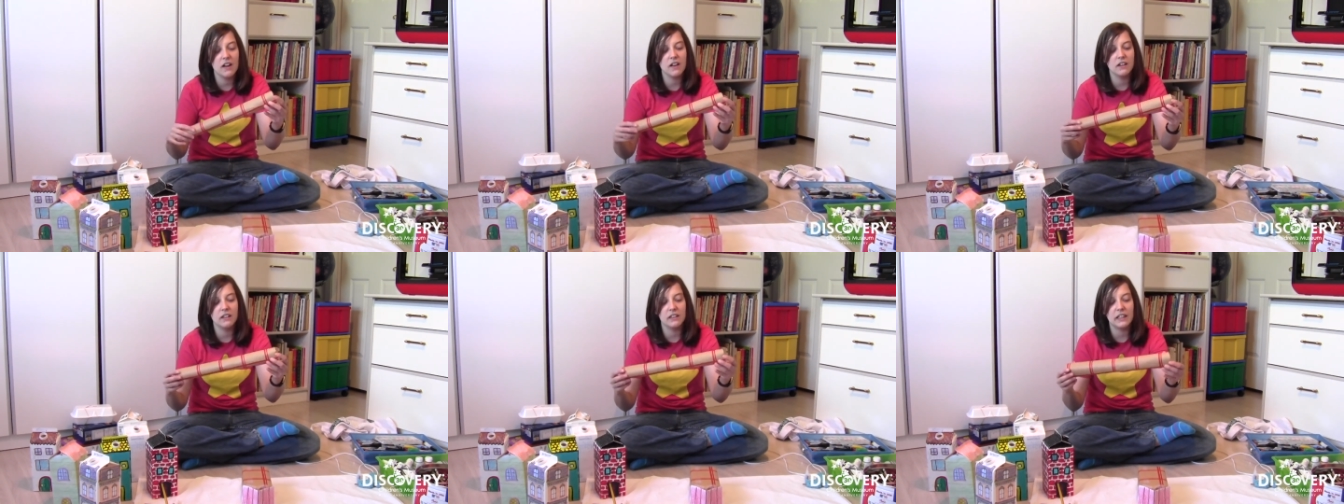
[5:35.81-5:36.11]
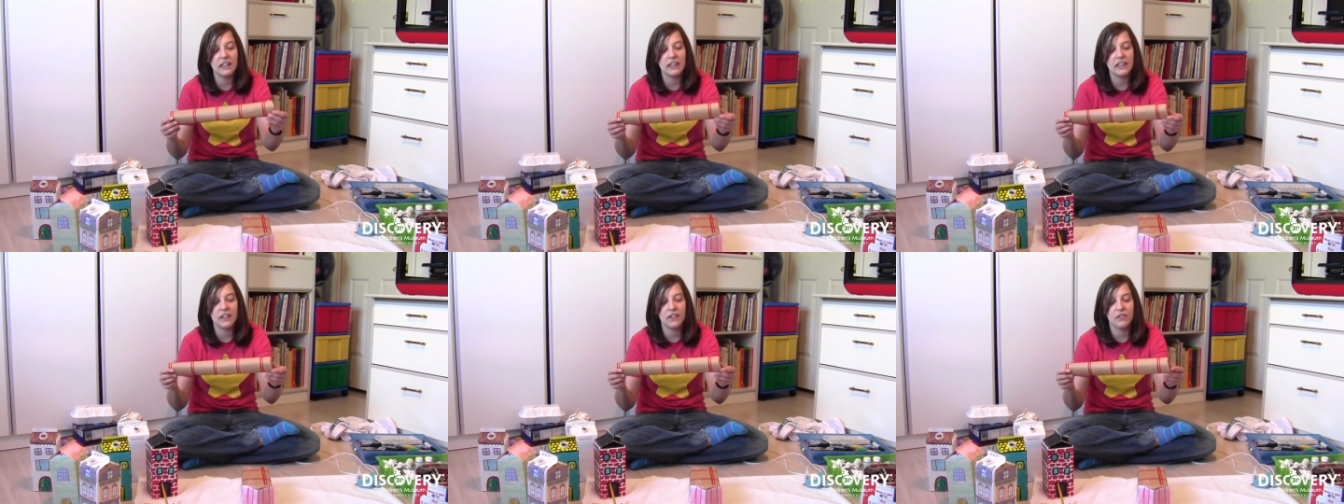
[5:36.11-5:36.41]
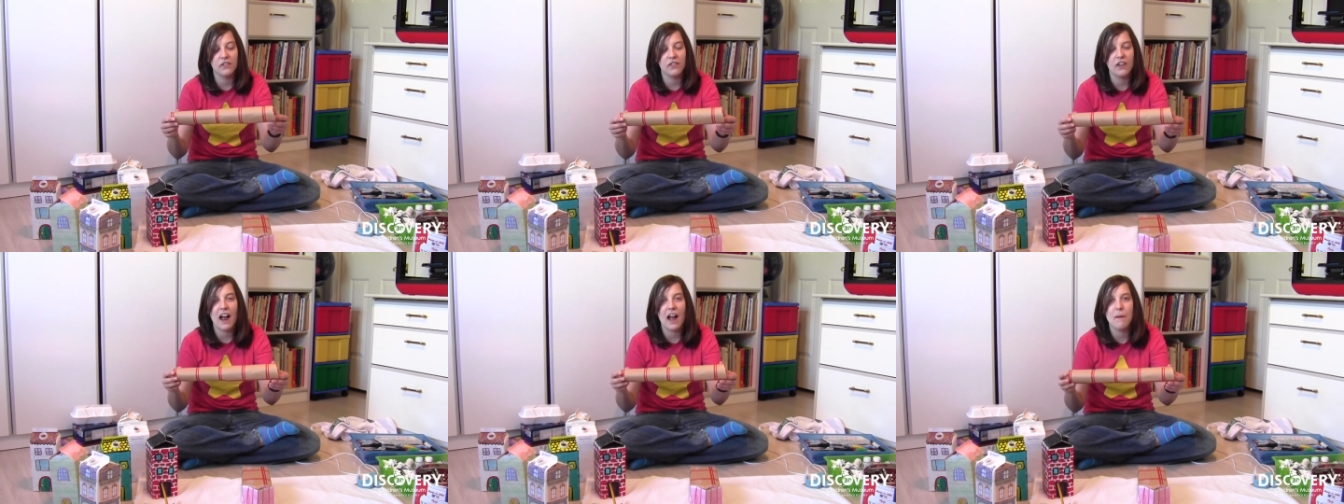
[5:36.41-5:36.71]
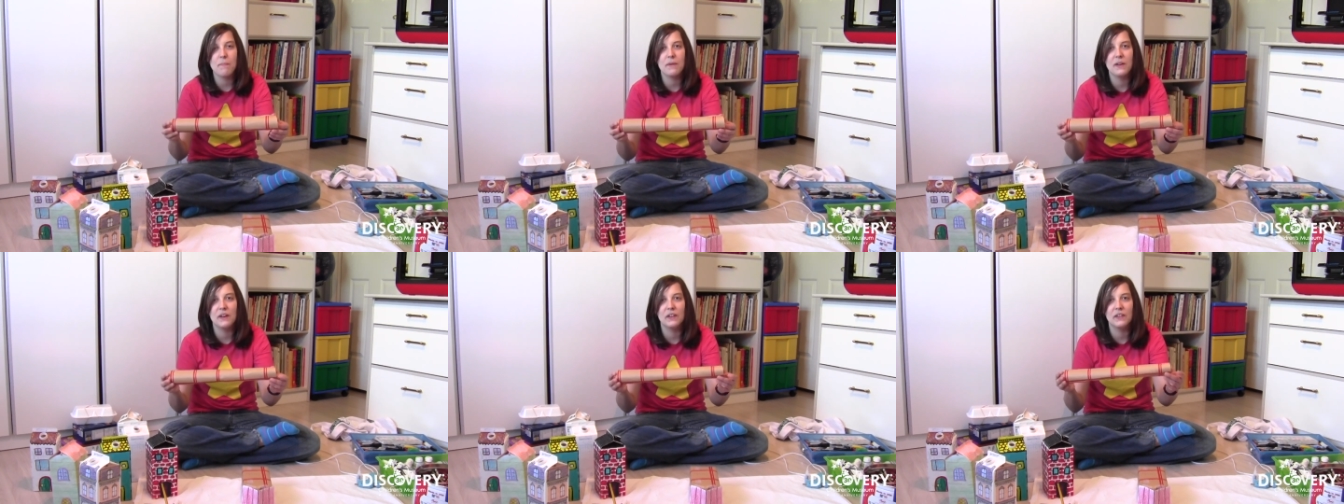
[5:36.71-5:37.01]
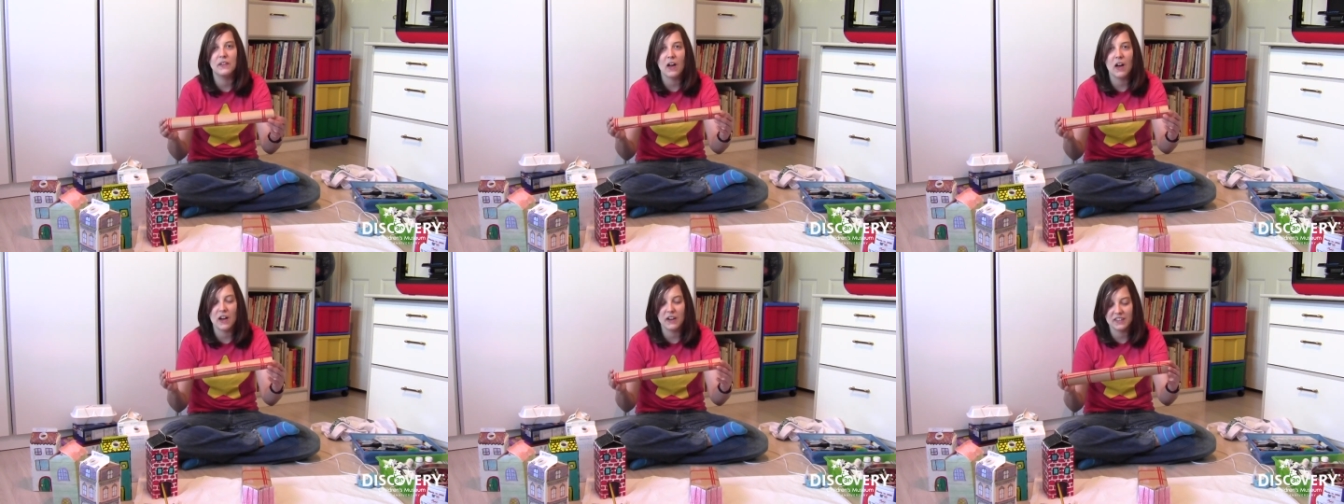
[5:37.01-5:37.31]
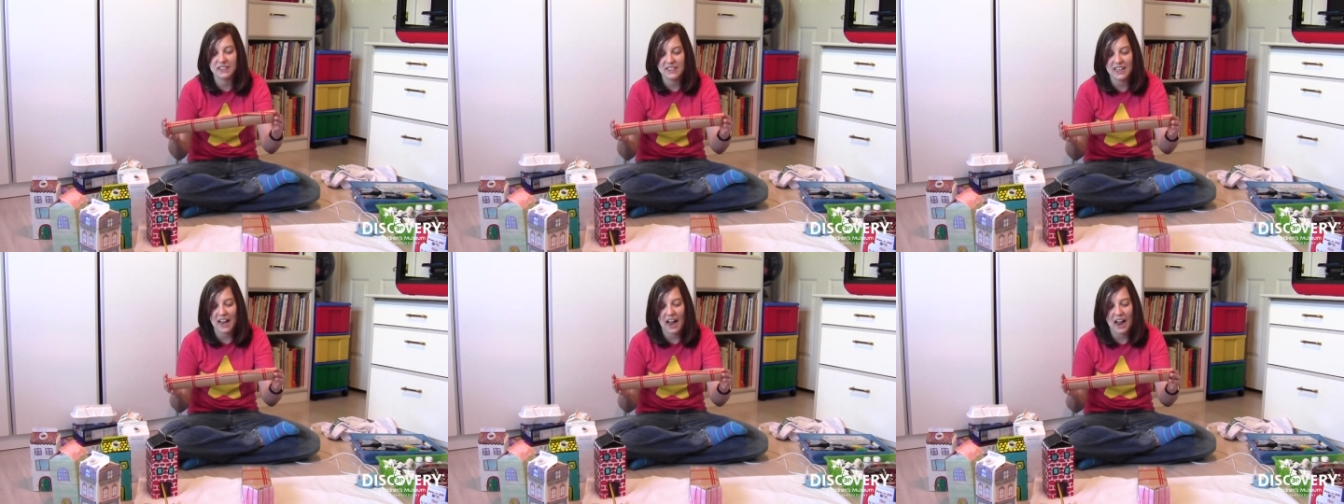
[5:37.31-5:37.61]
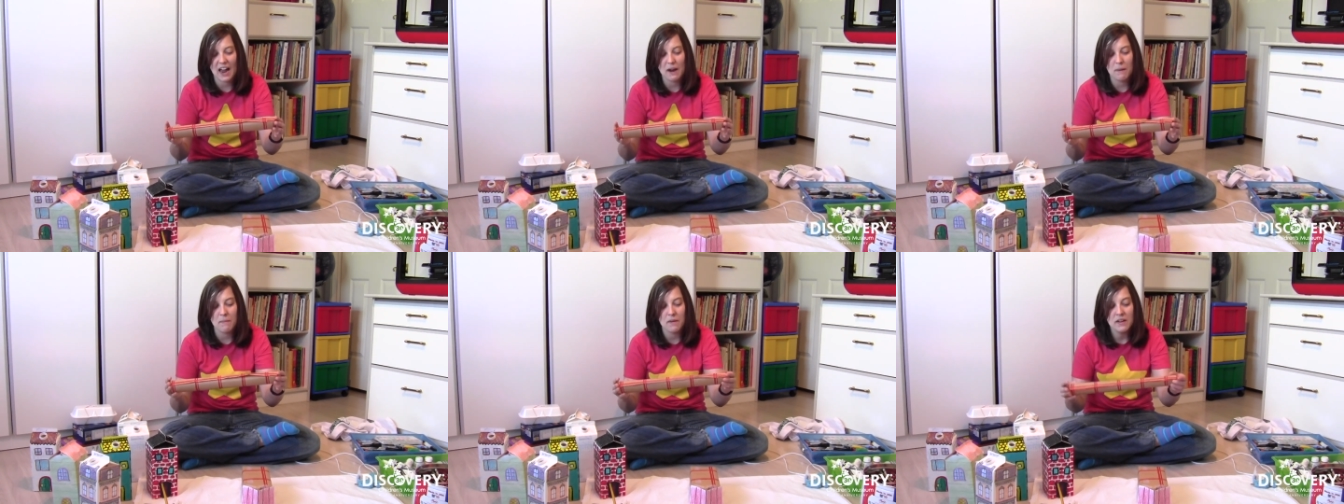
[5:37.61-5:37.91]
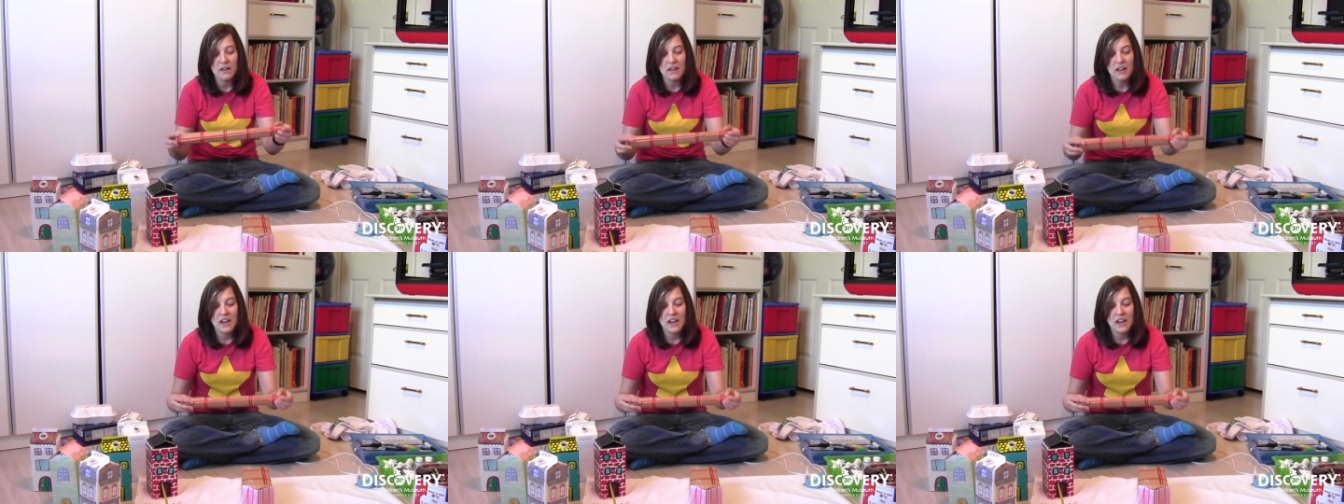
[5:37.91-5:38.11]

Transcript: ugly gift wrap in a long time.